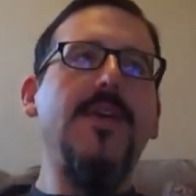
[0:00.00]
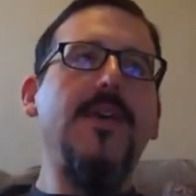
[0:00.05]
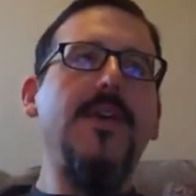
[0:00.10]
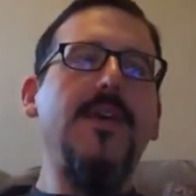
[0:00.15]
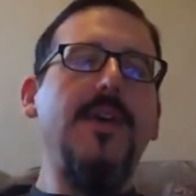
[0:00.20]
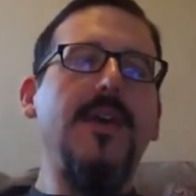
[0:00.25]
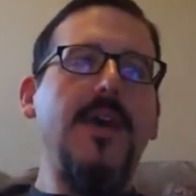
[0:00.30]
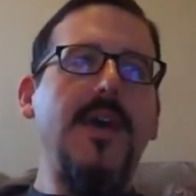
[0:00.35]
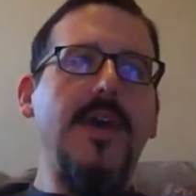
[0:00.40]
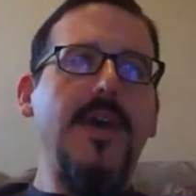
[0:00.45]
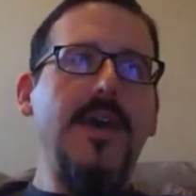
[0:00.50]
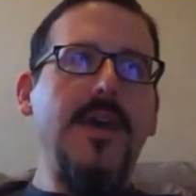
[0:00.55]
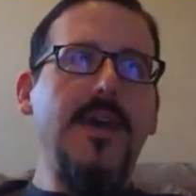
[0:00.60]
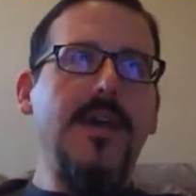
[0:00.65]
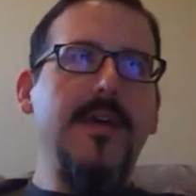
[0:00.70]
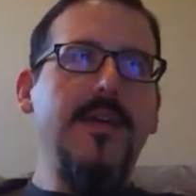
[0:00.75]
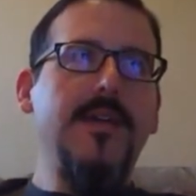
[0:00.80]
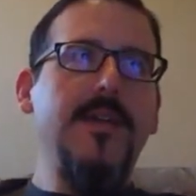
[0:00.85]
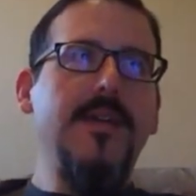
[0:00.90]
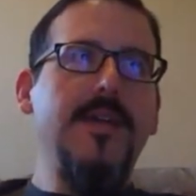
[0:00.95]

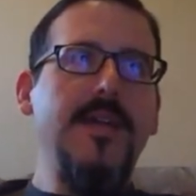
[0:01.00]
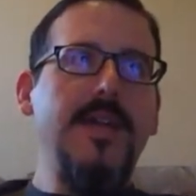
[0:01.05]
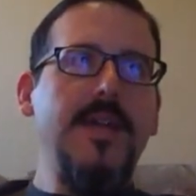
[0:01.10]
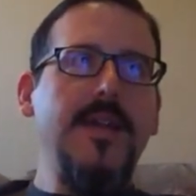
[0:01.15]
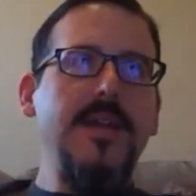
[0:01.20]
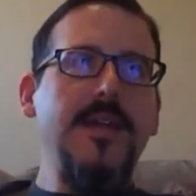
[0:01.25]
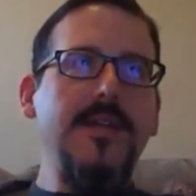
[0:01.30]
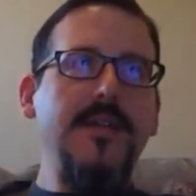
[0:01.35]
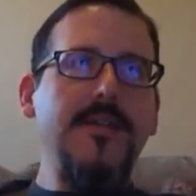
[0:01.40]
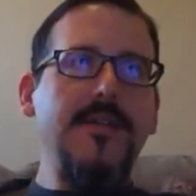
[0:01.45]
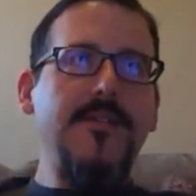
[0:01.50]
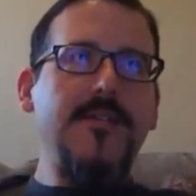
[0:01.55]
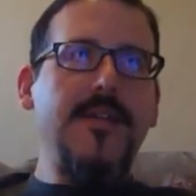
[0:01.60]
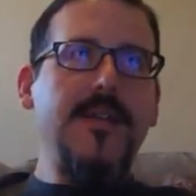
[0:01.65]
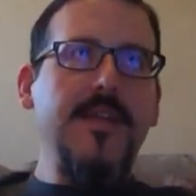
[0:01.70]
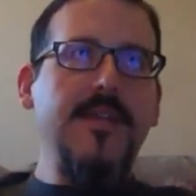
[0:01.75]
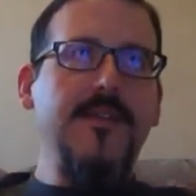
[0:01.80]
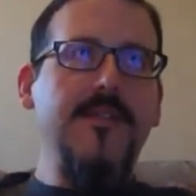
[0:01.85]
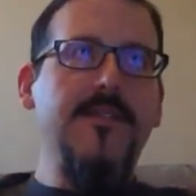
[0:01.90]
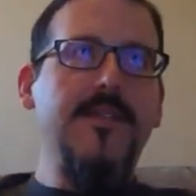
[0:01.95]
And eating is an
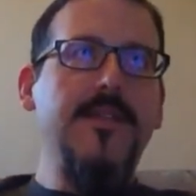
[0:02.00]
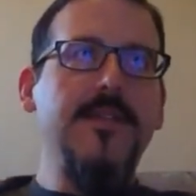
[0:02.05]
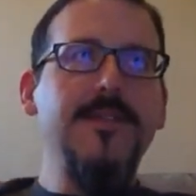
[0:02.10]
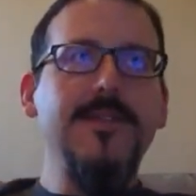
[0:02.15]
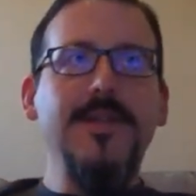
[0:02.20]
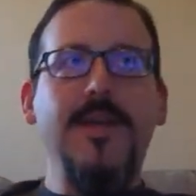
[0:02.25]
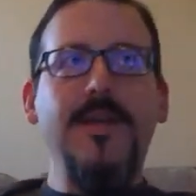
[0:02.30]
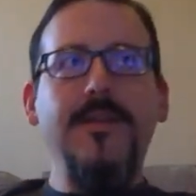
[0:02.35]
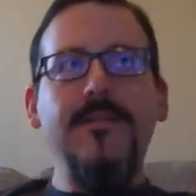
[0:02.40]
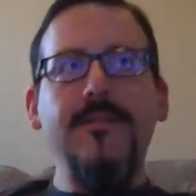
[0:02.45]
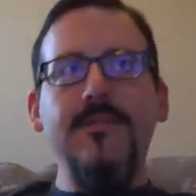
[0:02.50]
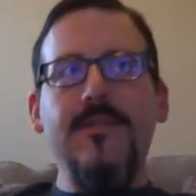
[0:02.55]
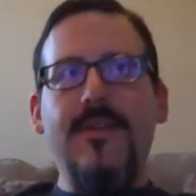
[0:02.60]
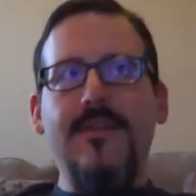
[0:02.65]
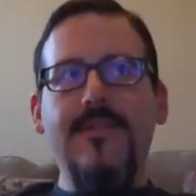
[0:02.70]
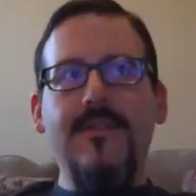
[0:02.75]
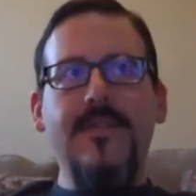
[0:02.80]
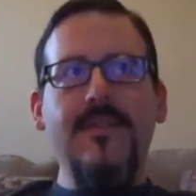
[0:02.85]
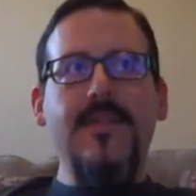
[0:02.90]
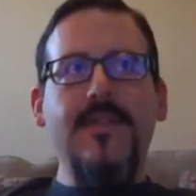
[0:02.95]
extension. Exercise
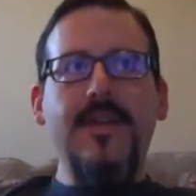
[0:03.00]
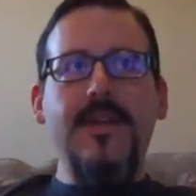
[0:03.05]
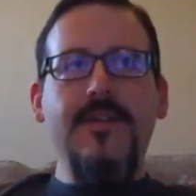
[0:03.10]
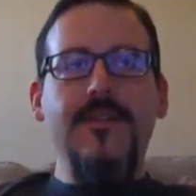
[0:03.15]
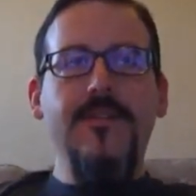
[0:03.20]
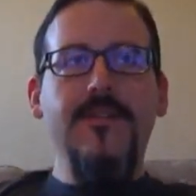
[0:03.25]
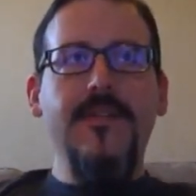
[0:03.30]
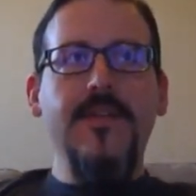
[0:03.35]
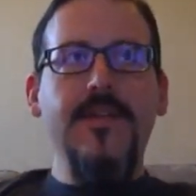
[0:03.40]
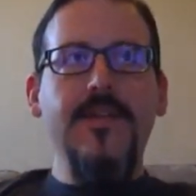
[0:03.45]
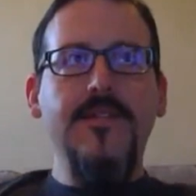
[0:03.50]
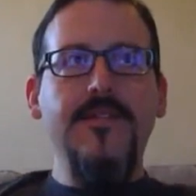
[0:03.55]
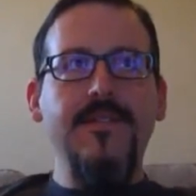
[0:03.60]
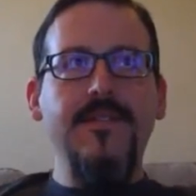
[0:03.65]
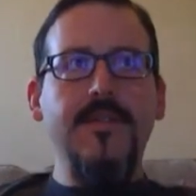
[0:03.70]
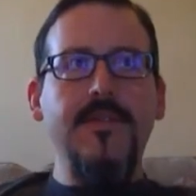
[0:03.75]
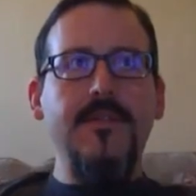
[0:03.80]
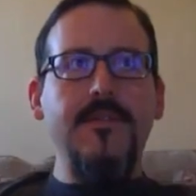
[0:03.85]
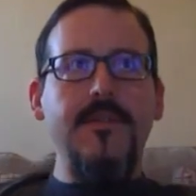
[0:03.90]
is an extension.